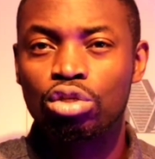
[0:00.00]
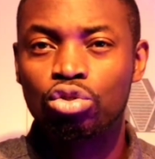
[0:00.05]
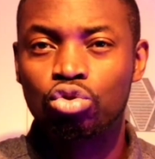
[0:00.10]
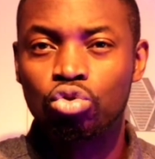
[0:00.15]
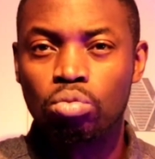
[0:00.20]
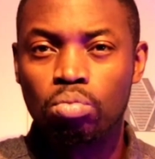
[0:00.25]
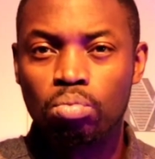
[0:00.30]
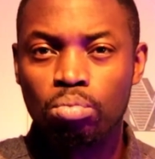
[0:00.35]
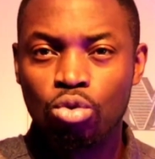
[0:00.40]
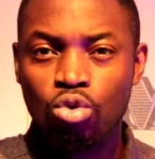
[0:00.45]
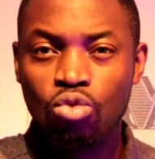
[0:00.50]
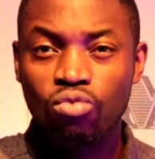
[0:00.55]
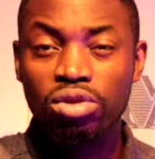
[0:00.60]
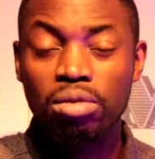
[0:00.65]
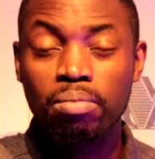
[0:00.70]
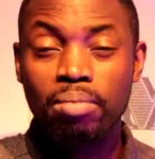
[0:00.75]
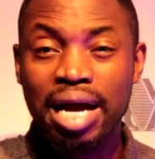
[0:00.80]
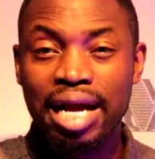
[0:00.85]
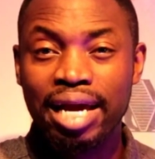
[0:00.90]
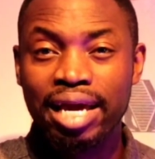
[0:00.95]
to move
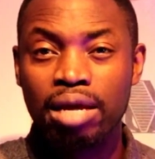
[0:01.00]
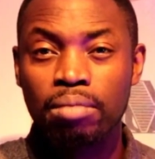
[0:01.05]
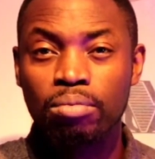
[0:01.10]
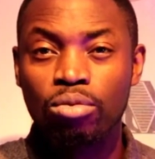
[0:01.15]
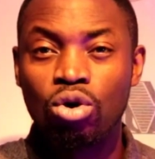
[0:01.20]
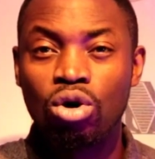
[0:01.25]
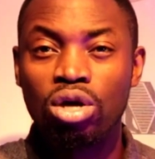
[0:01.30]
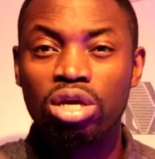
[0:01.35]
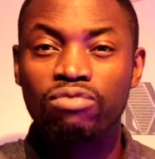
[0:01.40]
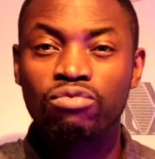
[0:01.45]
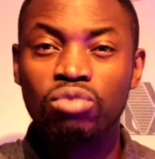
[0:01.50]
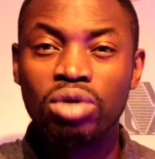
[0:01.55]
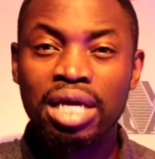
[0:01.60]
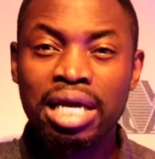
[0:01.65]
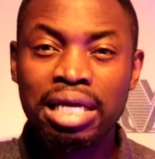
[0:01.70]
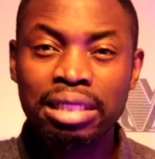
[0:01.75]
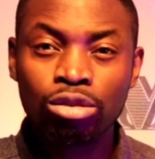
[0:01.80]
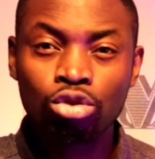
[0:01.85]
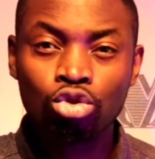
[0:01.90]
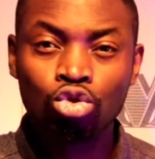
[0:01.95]
the market. But if you
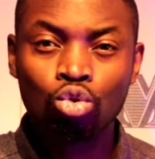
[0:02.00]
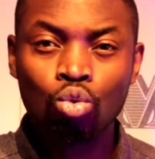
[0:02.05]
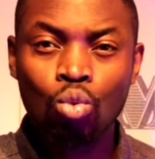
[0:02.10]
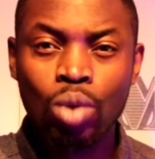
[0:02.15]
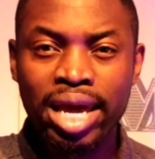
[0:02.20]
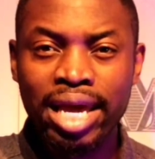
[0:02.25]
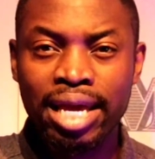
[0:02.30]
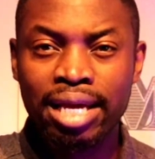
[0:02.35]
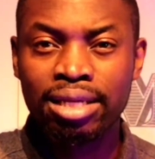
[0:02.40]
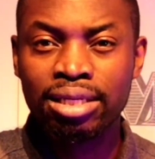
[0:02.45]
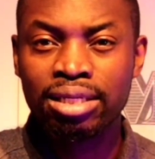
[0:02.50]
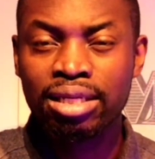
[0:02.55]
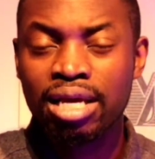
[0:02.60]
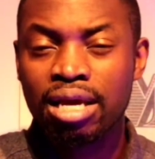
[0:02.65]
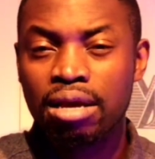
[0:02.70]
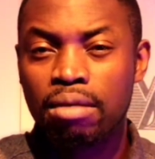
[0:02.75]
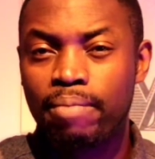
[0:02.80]
get swayed